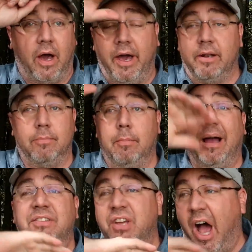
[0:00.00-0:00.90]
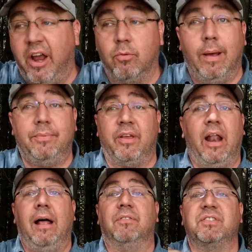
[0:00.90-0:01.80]
item in my entire website
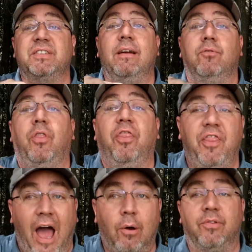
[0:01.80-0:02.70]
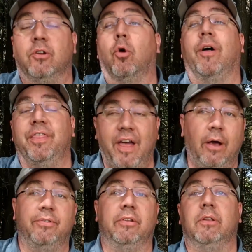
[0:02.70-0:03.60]
out of several thousand or
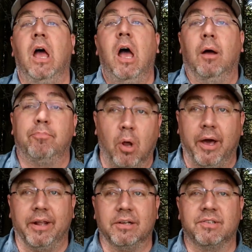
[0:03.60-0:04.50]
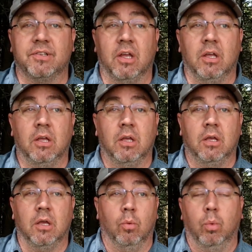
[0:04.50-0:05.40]
1,000 products
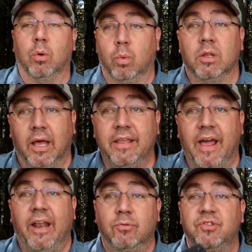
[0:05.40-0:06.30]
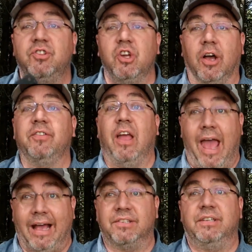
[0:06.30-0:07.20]
were like that. It was just
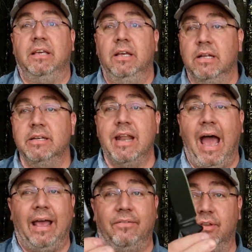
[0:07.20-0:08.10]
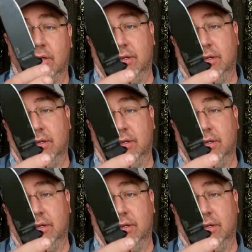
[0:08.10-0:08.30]
ESEE knives.